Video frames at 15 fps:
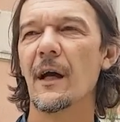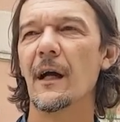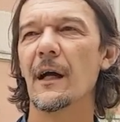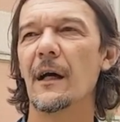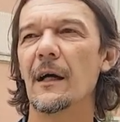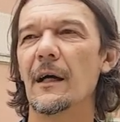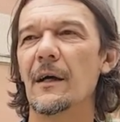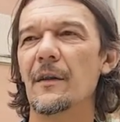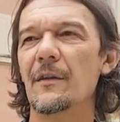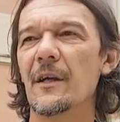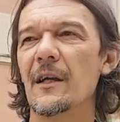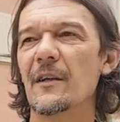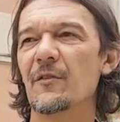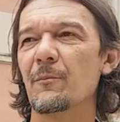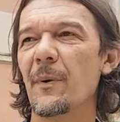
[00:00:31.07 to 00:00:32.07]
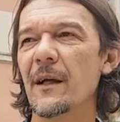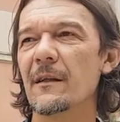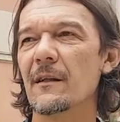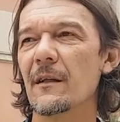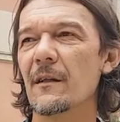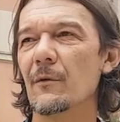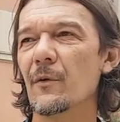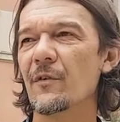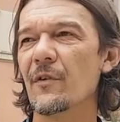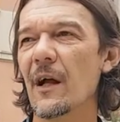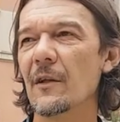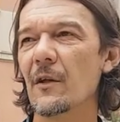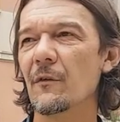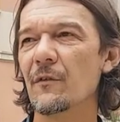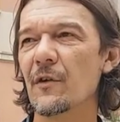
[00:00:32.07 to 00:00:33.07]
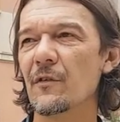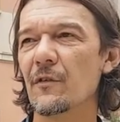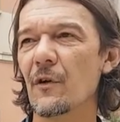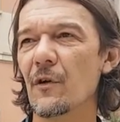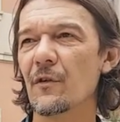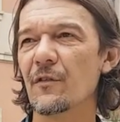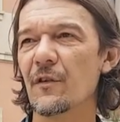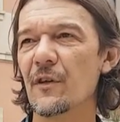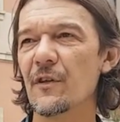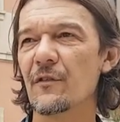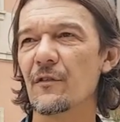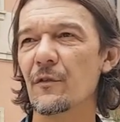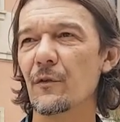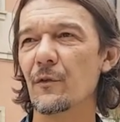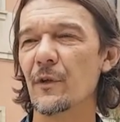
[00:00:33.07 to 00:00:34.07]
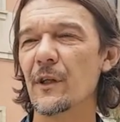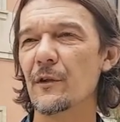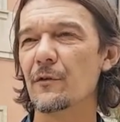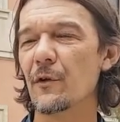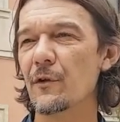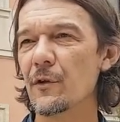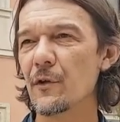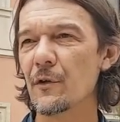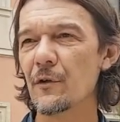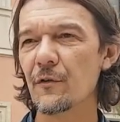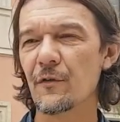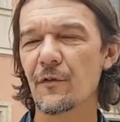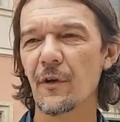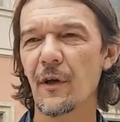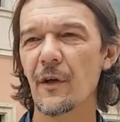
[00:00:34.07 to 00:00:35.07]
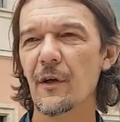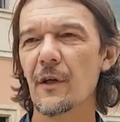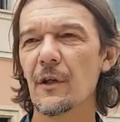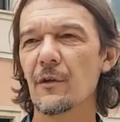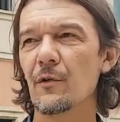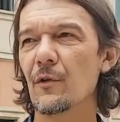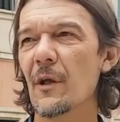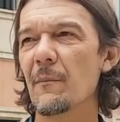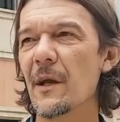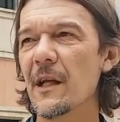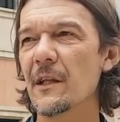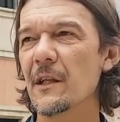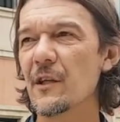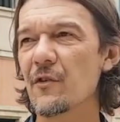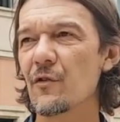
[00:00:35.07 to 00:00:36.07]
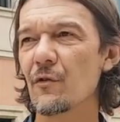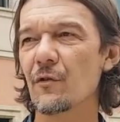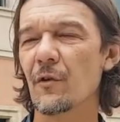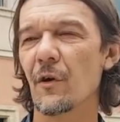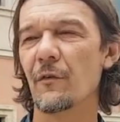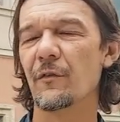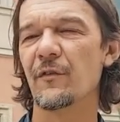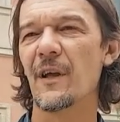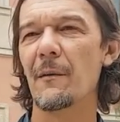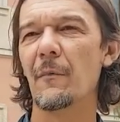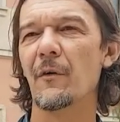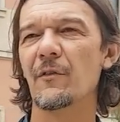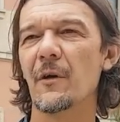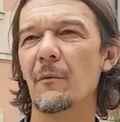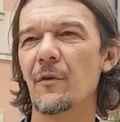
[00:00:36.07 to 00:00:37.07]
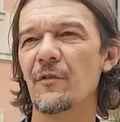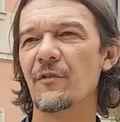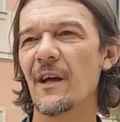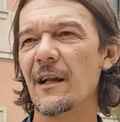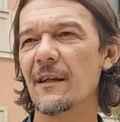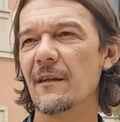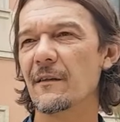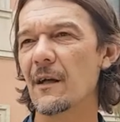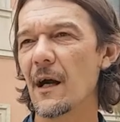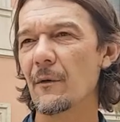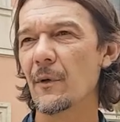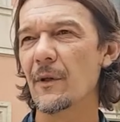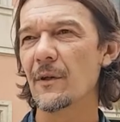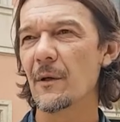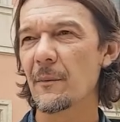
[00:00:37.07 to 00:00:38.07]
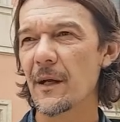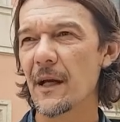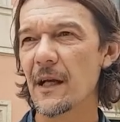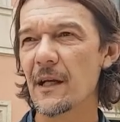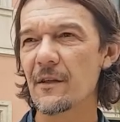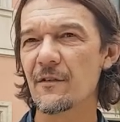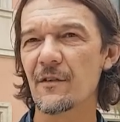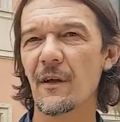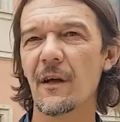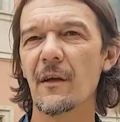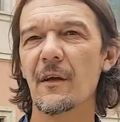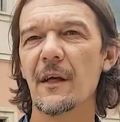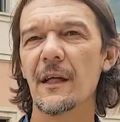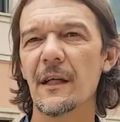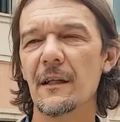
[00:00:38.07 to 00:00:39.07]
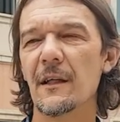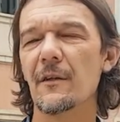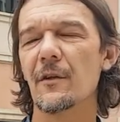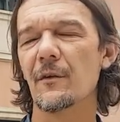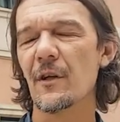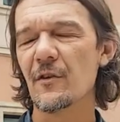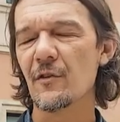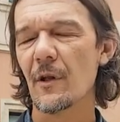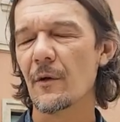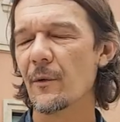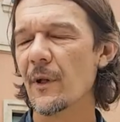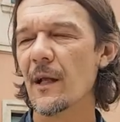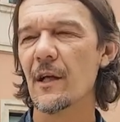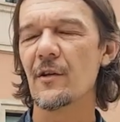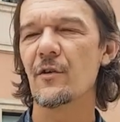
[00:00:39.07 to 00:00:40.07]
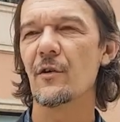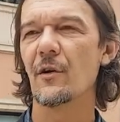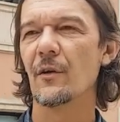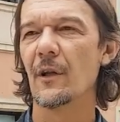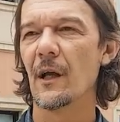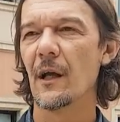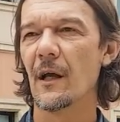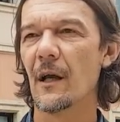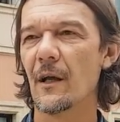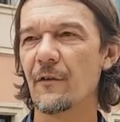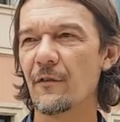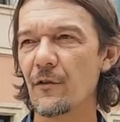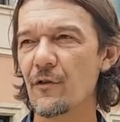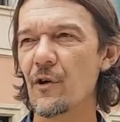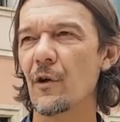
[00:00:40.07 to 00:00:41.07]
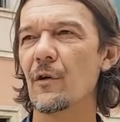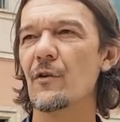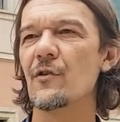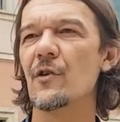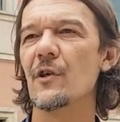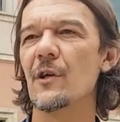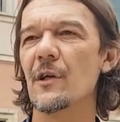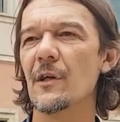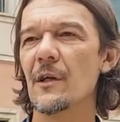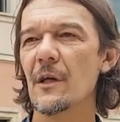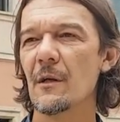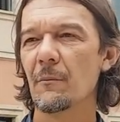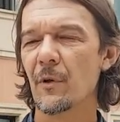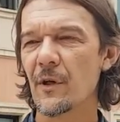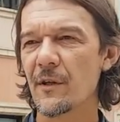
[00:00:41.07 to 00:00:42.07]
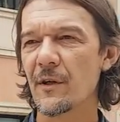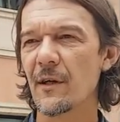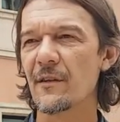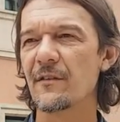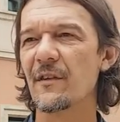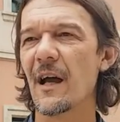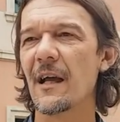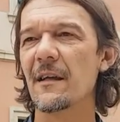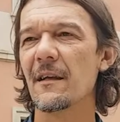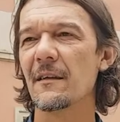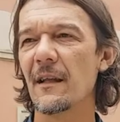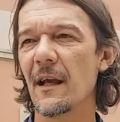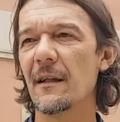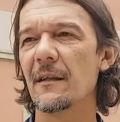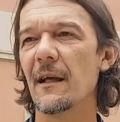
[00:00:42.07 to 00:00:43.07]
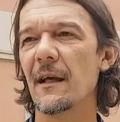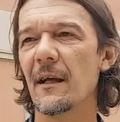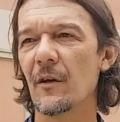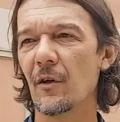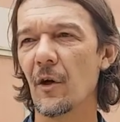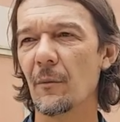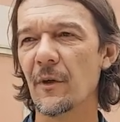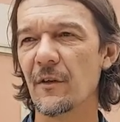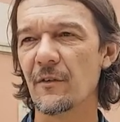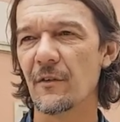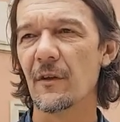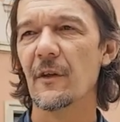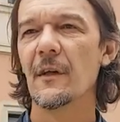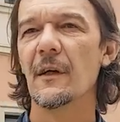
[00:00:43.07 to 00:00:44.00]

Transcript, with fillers: Uh, the expected result of this course is to introduce uh, to the main issues of some of the most salient current debates uh, in international relations, sociology, political science and economics.